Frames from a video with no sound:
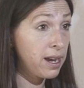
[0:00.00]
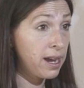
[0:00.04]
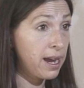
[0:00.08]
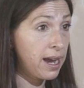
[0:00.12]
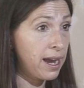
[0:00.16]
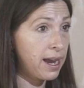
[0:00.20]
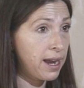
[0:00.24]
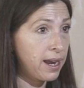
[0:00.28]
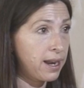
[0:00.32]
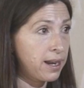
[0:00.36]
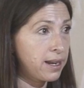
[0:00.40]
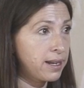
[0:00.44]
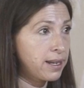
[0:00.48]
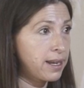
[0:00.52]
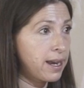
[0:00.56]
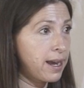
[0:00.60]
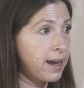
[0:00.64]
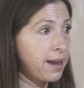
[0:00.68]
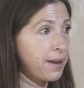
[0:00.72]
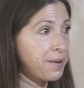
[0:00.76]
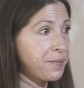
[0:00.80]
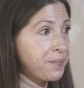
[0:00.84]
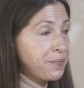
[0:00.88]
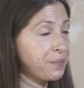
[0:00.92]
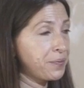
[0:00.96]
And,
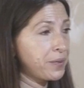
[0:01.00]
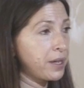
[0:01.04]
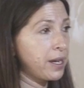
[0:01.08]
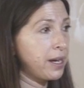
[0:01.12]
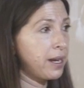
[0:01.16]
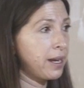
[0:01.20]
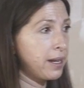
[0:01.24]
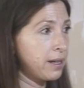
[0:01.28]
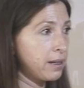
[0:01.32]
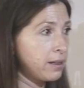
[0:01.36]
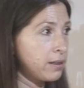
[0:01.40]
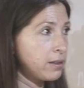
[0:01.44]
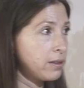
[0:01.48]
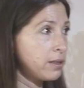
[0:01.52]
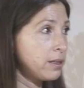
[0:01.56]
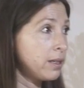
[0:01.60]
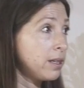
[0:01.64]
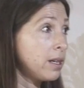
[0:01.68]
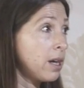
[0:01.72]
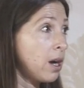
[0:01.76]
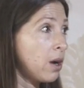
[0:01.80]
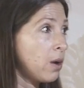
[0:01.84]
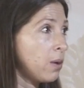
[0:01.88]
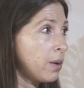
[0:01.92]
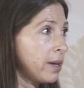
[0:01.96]
um, and to
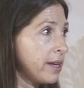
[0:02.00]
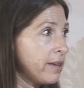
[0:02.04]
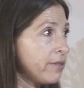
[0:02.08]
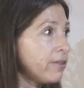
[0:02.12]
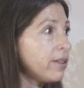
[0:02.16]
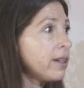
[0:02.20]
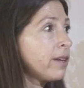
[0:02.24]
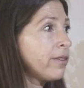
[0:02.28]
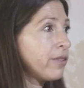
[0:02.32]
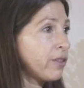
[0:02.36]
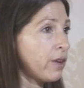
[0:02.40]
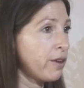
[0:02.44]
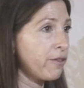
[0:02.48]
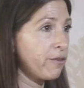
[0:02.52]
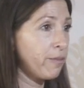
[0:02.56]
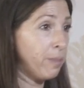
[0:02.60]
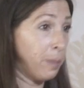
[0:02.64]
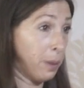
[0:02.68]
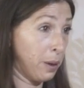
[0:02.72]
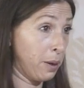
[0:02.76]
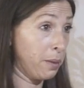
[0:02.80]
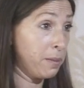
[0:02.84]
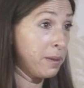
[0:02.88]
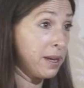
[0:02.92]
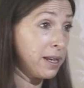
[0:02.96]
go, even if you have
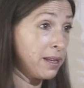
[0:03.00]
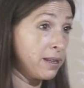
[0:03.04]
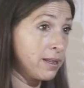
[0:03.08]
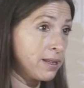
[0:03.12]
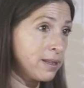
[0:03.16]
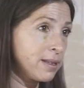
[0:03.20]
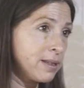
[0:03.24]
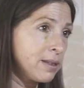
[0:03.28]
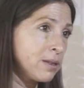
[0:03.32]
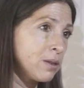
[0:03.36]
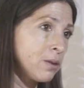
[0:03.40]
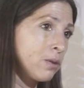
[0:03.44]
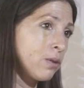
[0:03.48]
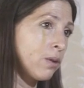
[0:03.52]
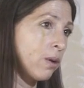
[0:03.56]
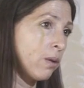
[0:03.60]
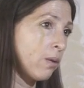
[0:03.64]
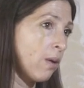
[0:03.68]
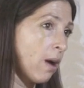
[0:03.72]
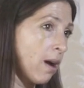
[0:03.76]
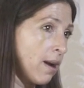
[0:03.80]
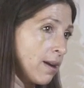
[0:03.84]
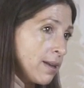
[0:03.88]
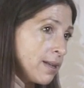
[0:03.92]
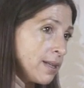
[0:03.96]
permits to
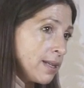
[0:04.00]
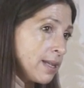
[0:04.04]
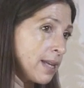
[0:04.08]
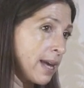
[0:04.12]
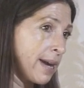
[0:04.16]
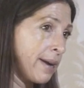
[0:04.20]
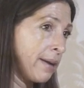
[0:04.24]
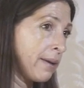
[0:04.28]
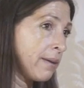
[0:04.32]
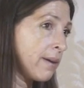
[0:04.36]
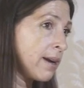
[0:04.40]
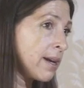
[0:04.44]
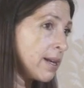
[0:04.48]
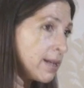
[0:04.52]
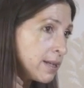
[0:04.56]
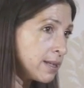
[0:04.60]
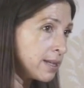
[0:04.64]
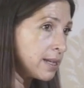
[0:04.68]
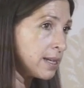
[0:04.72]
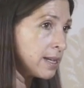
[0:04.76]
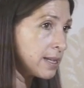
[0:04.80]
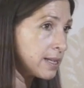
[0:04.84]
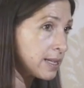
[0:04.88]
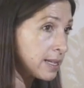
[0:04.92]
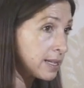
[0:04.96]
cross areas,
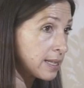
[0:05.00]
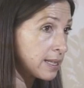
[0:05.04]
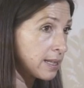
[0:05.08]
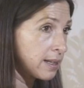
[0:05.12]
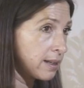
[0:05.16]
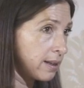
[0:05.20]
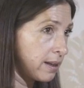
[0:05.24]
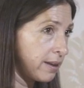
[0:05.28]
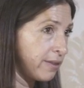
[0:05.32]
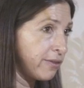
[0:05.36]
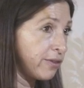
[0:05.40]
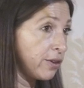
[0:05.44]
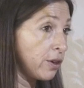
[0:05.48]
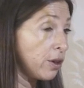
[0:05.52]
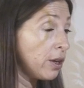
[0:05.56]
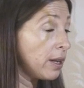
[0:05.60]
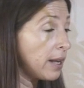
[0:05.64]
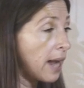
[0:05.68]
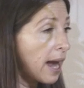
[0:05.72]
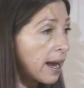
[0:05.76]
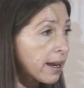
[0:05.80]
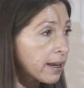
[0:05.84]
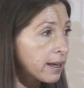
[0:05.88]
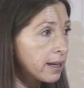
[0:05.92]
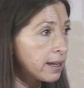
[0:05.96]
it's, if you're
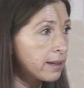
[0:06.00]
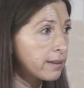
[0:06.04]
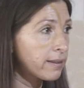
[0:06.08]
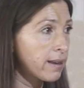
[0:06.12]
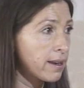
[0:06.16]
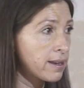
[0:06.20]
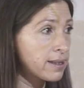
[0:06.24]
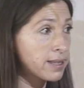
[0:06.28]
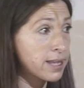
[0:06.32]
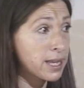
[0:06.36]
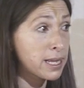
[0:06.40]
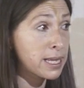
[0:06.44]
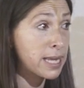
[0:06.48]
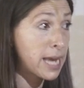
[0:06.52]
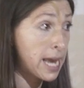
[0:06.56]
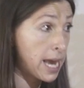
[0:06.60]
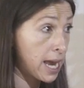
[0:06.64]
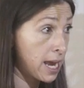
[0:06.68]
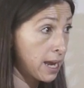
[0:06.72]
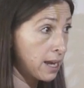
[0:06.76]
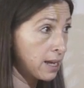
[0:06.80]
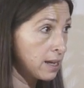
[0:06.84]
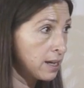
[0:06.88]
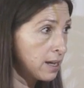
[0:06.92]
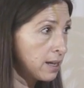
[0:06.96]
lucky, it takes a
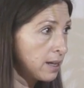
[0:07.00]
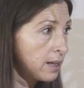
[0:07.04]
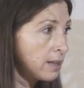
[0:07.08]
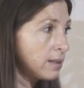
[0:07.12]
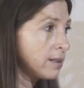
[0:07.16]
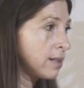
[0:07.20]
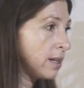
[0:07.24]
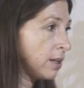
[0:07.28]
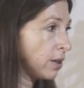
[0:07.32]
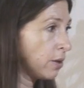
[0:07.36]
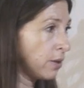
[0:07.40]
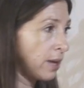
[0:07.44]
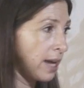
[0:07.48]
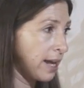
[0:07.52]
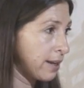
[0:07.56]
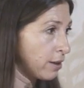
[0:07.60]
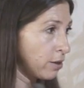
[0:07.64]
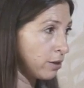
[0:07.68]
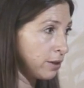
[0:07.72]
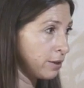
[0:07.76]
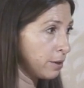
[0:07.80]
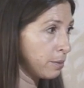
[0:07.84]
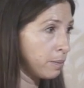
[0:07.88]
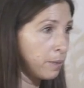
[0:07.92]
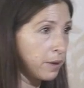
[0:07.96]
day till you get
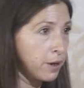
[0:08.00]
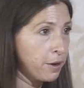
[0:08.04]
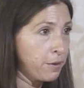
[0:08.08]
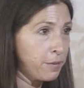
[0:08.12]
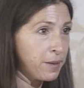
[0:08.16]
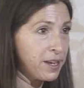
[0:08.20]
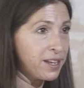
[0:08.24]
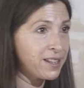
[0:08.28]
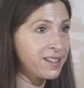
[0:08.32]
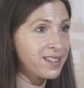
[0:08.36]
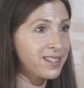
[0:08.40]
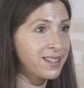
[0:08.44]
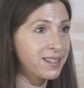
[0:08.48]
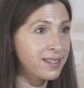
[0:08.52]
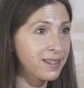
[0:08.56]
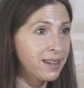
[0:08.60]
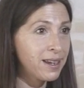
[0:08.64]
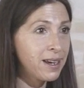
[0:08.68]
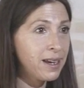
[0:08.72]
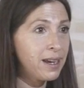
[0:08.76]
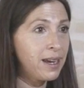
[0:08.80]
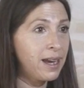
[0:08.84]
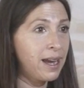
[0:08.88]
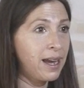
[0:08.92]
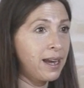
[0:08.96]
all the permits.
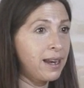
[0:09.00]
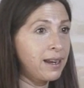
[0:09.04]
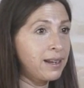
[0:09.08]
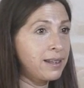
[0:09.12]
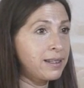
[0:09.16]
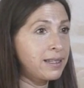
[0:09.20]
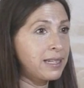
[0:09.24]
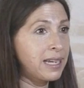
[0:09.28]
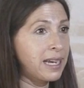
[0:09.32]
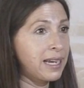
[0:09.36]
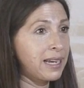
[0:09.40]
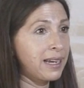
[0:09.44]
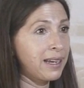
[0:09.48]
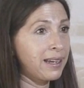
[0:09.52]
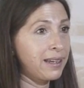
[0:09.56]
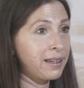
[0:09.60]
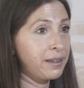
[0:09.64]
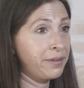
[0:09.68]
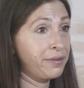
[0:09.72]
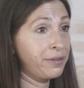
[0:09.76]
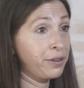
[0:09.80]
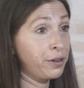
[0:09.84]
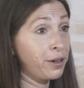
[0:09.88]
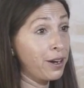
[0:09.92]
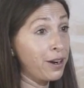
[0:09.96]
And uh,
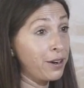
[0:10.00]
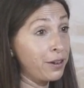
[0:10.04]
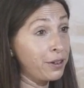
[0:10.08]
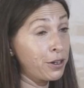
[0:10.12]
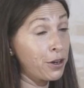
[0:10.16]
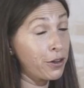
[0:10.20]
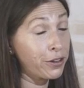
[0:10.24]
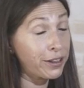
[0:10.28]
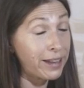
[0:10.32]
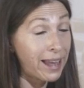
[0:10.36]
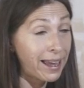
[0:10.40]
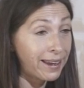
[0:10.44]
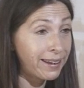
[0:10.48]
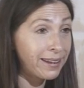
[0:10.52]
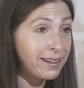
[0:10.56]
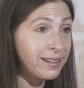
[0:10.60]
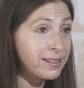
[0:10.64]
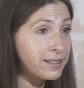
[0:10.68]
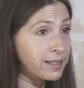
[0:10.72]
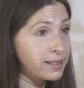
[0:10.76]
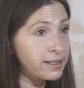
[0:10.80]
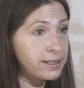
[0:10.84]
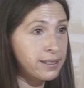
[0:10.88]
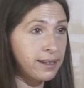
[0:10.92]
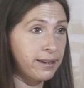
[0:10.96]
if you're not lucky,
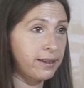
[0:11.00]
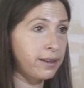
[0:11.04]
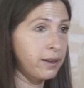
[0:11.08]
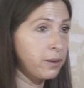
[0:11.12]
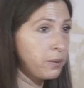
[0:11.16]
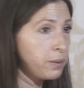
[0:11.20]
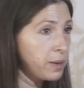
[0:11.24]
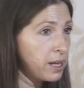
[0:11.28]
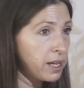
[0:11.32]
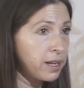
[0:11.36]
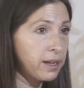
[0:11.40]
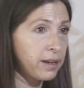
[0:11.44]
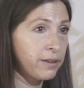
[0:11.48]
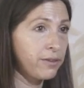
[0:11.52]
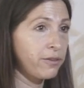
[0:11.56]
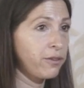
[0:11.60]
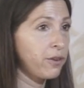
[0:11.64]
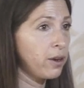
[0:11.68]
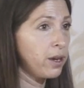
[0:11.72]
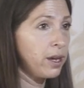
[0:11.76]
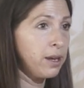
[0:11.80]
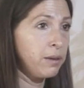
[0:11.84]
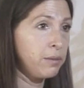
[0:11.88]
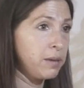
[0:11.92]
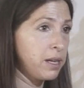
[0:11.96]
it can take a week. And
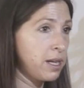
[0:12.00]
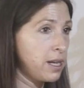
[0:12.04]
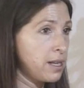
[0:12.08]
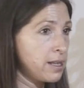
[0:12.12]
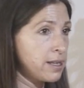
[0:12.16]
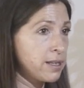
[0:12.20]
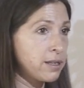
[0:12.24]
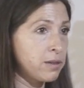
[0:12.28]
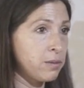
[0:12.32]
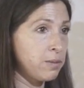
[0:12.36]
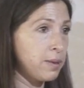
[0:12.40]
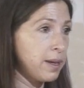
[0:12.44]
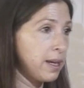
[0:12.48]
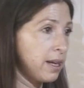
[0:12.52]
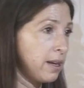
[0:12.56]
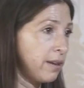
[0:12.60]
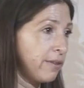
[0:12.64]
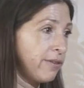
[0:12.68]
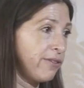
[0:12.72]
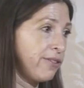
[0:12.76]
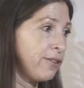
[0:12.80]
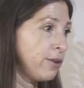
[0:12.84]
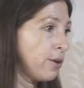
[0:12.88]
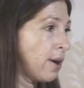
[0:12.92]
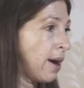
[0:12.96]
for him, he needs to be in
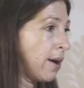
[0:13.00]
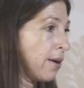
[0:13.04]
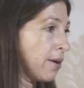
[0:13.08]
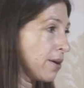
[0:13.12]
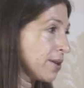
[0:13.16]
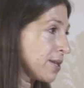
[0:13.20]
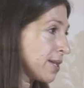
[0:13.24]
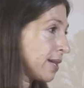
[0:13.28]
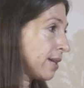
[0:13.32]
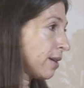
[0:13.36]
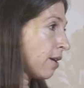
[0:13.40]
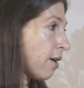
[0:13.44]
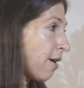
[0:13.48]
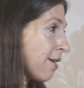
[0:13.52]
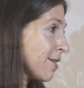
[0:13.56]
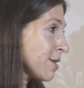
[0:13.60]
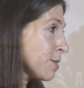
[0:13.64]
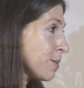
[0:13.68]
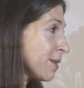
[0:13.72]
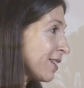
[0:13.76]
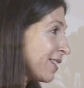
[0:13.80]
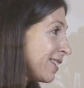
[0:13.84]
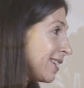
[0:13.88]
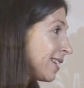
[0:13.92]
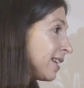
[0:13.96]
a few hours in the
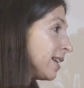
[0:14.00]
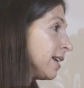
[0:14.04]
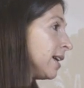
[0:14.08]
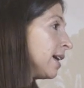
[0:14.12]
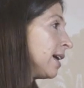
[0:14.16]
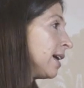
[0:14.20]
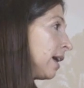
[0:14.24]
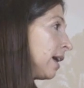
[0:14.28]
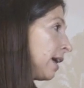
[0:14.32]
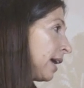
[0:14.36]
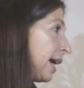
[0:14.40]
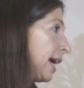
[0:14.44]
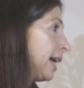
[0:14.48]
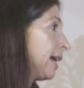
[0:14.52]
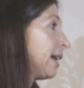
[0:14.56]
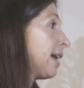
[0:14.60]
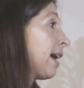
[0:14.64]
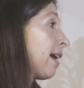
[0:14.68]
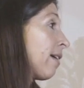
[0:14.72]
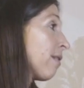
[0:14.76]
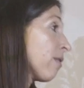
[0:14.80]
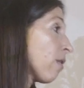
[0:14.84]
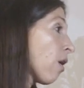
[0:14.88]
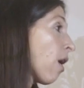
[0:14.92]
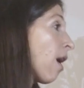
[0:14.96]
hospital. And the
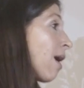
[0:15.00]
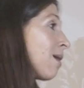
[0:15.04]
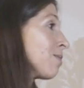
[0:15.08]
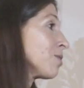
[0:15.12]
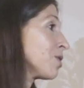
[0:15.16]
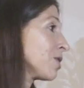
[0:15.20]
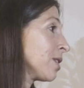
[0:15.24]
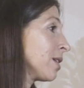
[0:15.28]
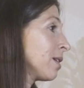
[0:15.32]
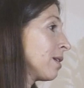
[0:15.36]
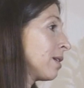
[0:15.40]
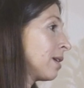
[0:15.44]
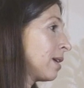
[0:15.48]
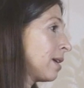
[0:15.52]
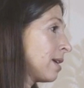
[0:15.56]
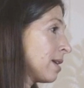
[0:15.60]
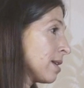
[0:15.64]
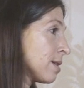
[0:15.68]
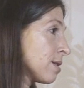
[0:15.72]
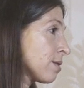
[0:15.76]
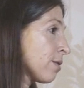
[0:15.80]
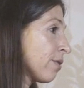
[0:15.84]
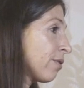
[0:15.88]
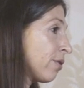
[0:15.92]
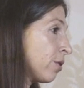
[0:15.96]
other option
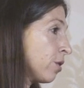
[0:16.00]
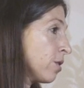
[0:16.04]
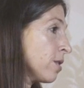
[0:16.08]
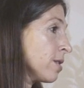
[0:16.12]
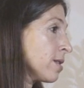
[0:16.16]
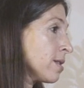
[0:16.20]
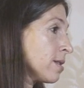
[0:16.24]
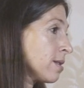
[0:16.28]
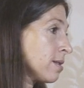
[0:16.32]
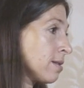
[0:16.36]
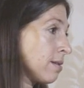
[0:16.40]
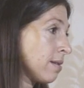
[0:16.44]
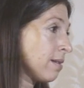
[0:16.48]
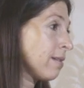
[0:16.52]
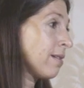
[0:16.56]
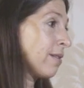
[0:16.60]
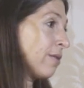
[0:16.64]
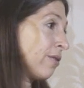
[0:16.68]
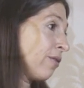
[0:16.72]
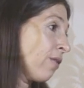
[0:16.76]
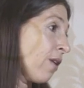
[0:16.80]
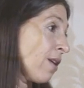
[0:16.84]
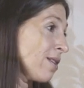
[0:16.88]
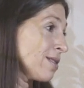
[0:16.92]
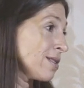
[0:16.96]
is, of course,
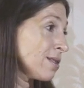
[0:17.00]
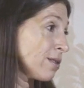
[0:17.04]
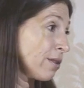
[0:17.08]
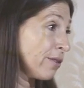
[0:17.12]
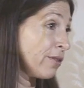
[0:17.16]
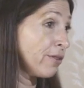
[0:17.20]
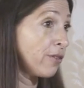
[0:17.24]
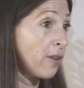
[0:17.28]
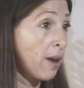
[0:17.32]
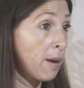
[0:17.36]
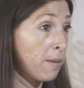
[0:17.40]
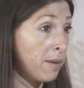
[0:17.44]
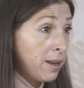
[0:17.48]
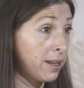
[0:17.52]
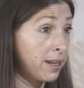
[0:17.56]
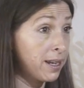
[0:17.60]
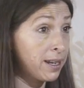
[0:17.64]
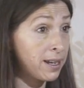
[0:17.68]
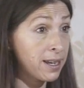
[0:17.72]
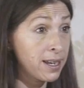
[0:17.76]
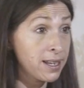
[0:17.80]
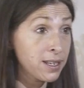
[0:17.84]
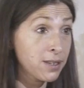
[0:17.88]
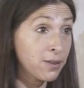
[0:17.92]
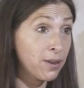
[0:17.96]
foster family
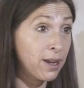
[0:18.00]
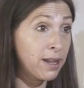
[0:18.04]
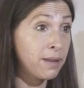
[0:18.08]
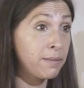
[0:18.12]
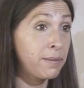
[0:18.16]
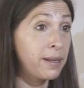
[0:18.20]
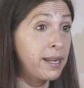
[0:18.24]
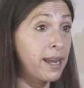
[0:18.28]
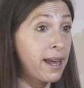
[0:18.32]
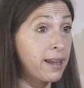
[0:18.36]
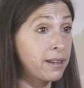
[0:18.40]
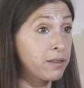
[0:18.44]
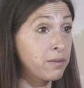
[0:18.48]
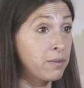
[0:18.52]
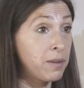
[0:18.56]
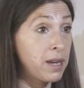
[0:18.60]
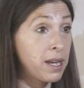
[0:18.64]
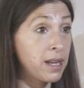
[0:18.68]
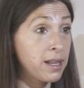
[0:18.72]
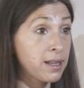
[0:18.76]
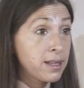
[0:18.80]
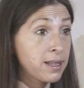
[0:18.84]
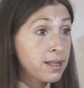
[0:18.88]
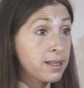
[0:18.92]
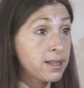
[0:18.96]
in Israel, but that
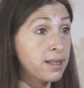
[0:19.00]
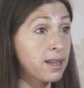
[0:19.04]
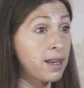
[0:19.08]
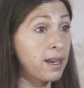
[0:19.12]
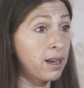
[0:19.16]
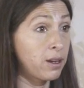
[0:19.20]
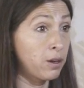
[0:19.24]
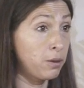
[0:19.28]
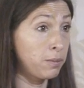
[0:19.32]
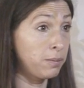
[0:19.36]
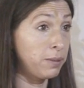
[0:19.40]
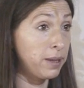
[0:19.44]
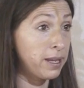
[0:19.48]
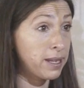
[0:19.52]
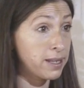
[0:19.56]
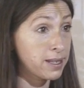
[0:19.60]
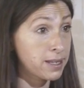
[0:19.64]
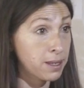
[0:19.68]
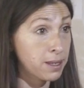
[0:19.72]
means a complete